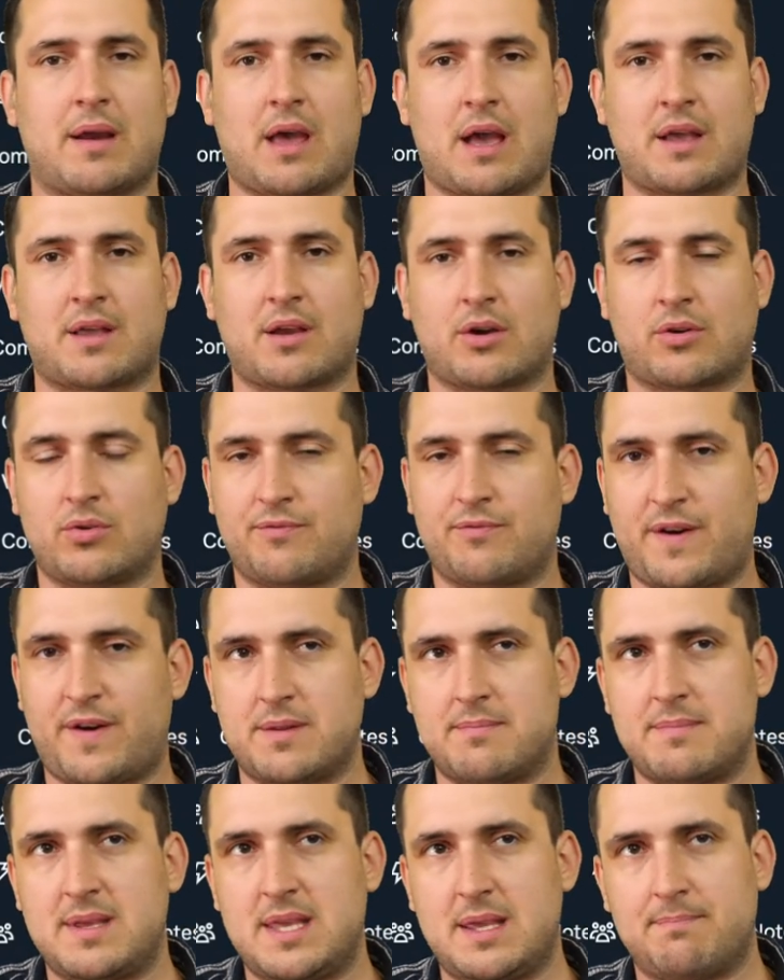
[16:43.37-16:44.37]
I couldn't
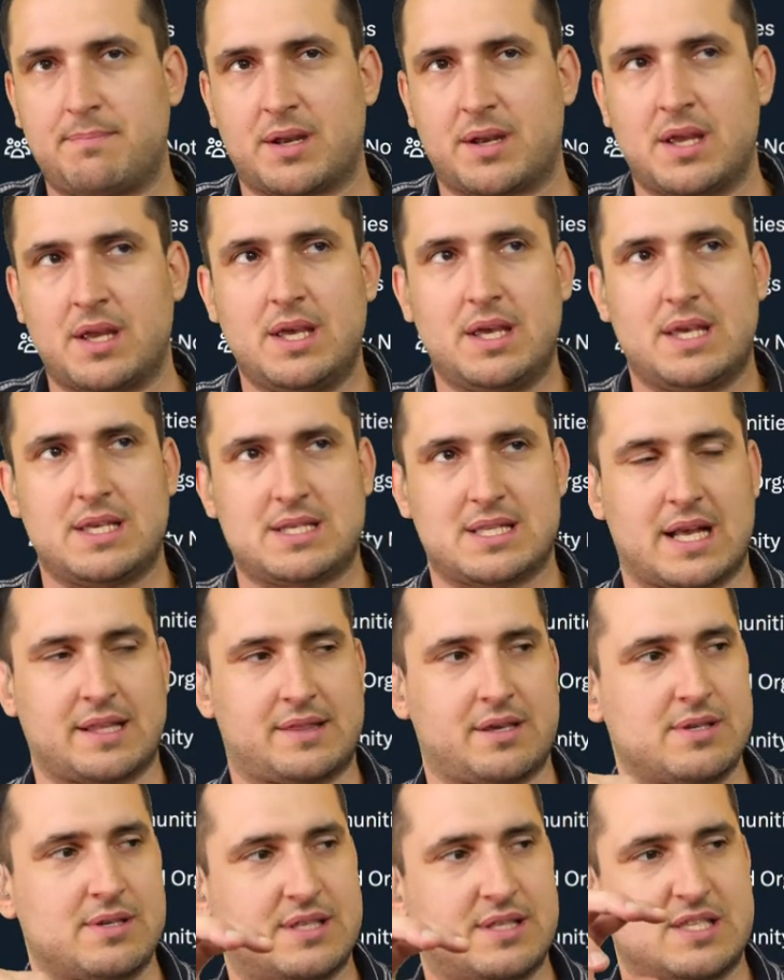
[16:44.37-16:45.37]
find the meme, but it's
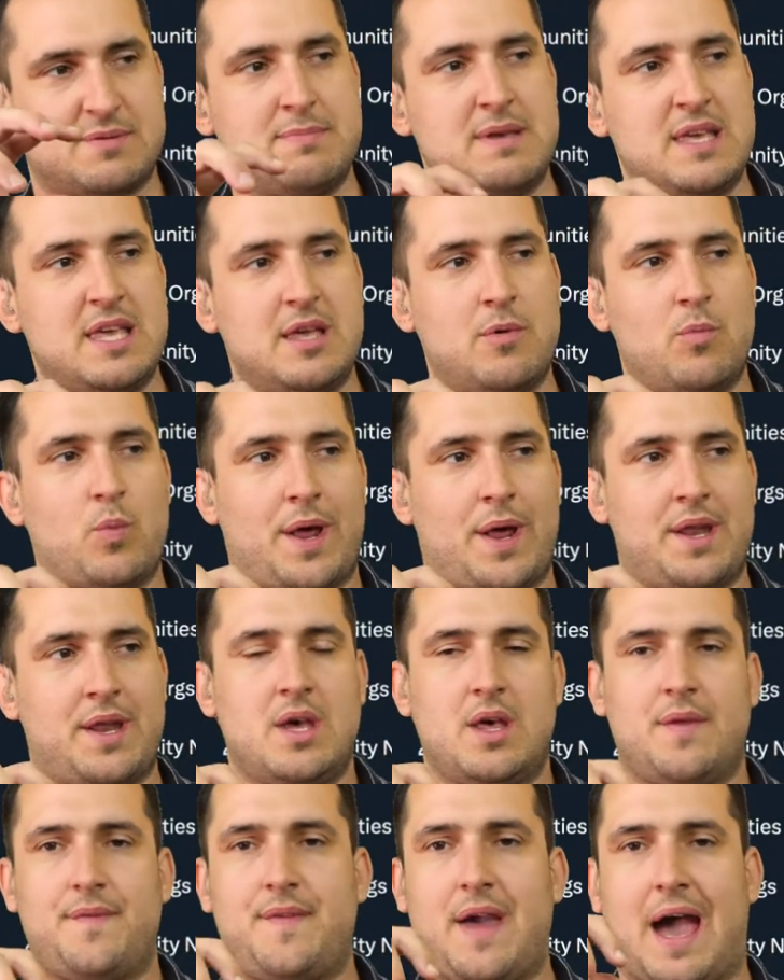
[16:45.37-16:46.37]
like there is this meme when
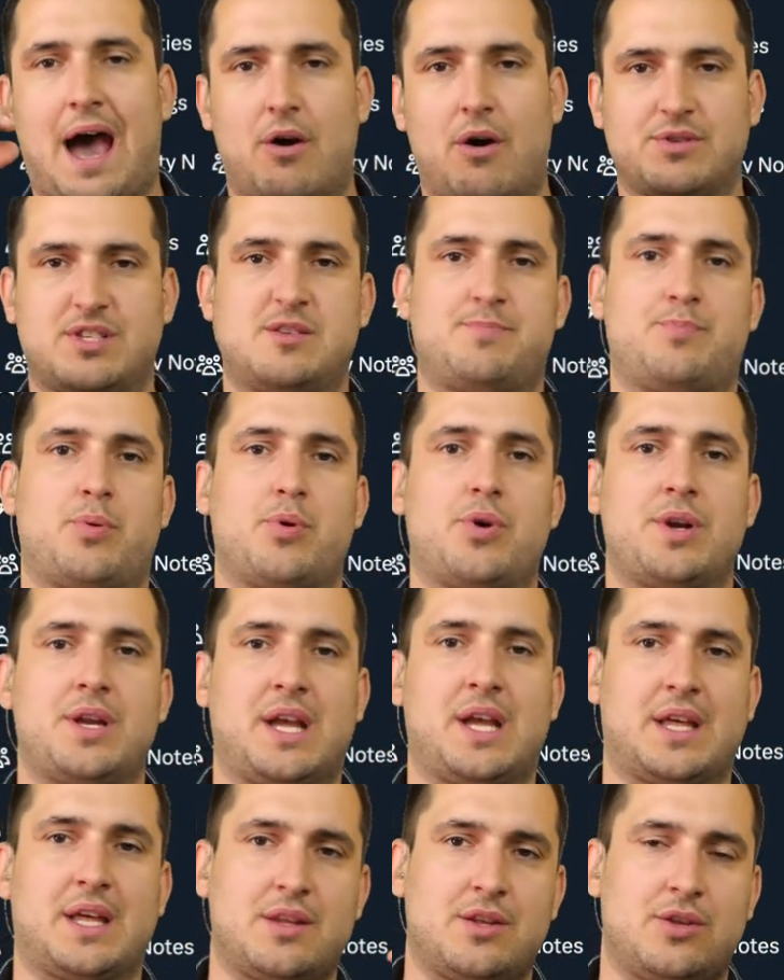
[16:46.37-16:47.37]
the house is
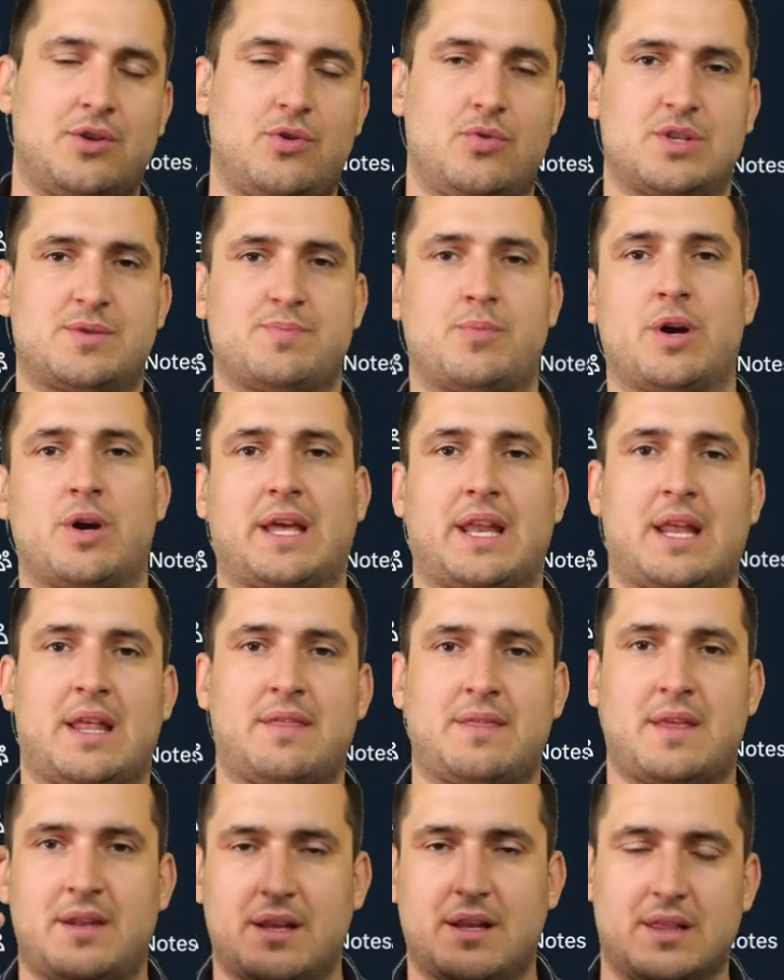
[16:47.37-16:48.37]
burning and the US market
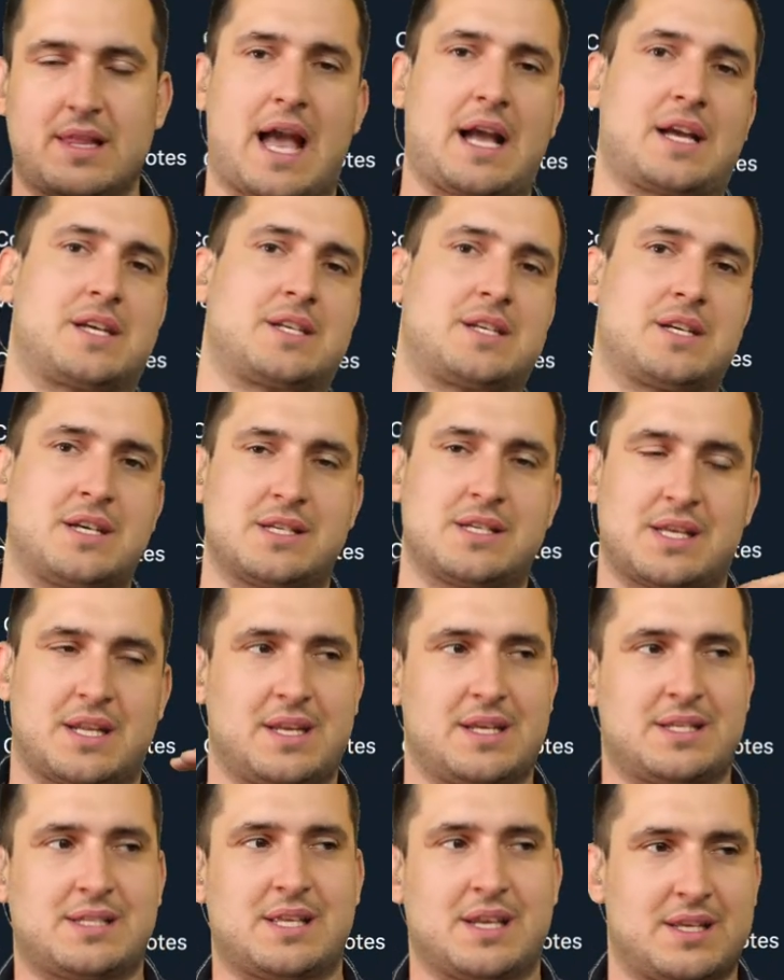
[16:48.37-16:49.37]
and then the elections
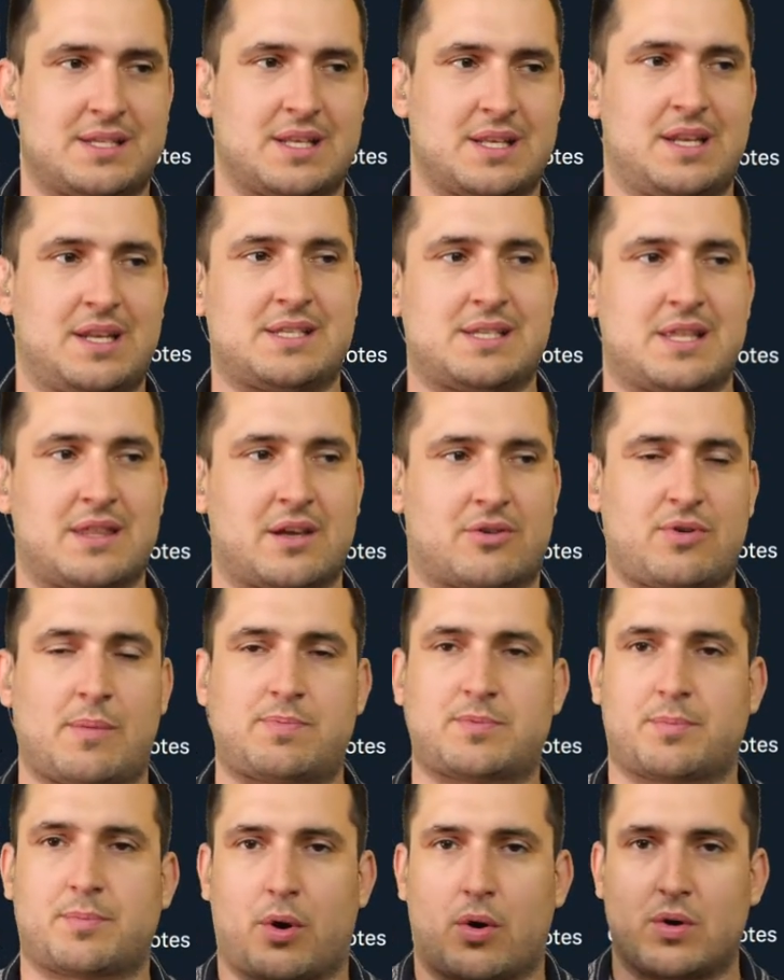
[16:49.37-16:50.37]
and this and this and this, and the
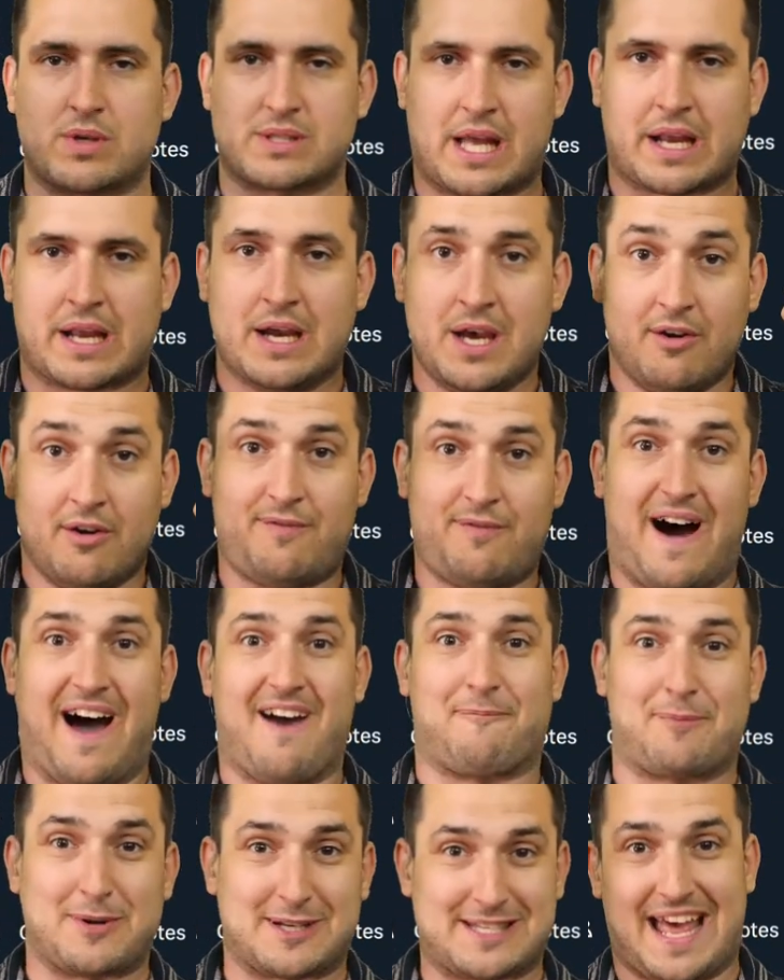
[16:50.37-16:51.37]
crypto bro is like
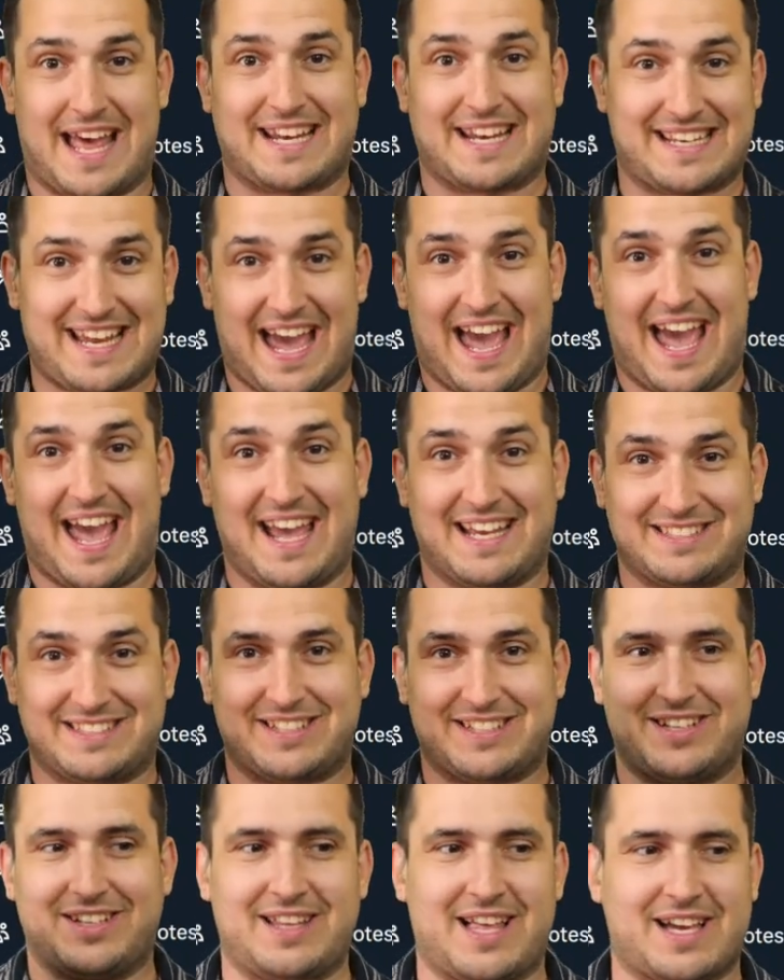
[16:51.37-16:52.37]
5%
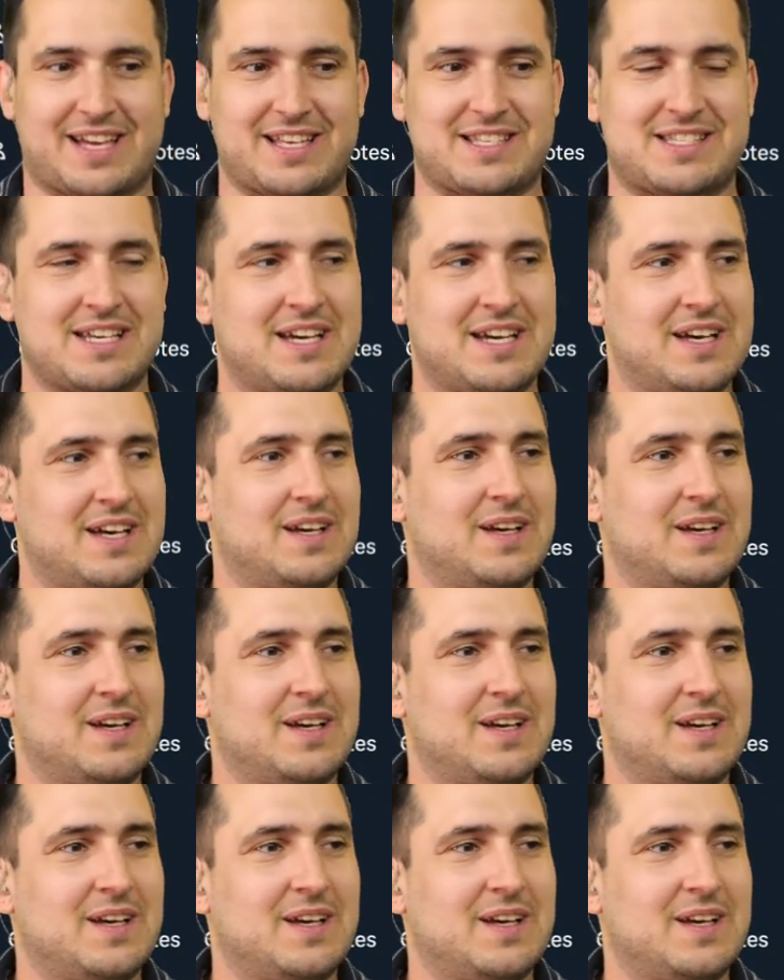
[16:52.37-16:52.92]
gains, you know, like it's.